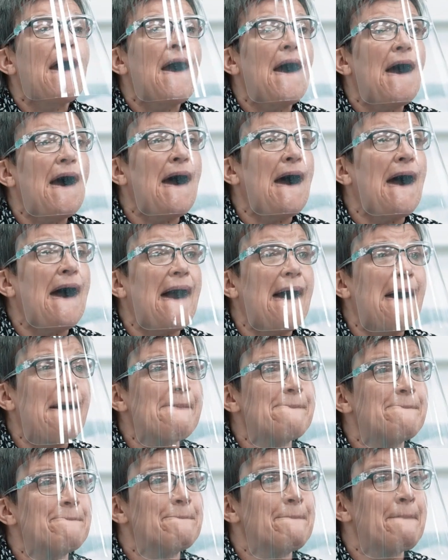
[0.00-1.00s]
plan
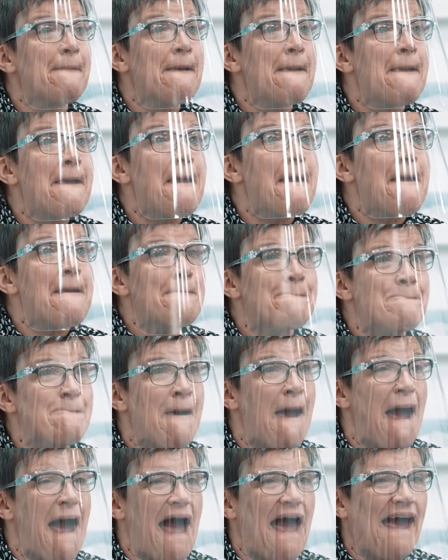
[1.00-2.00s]
and any follow-ups
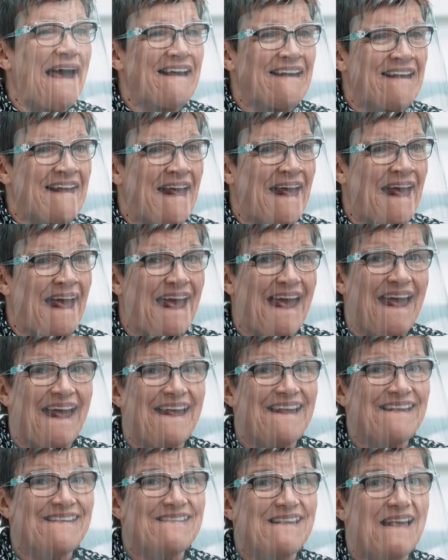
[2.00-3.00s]
needed.
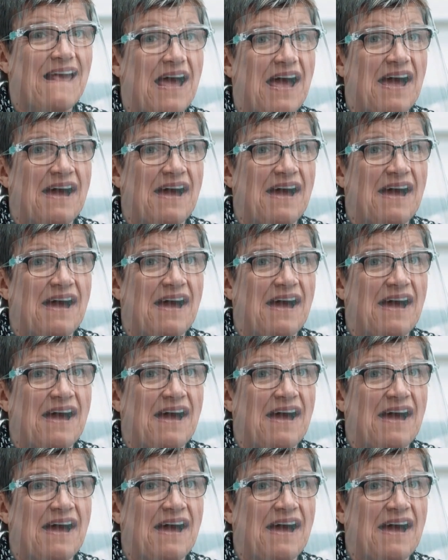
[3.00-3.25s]
This will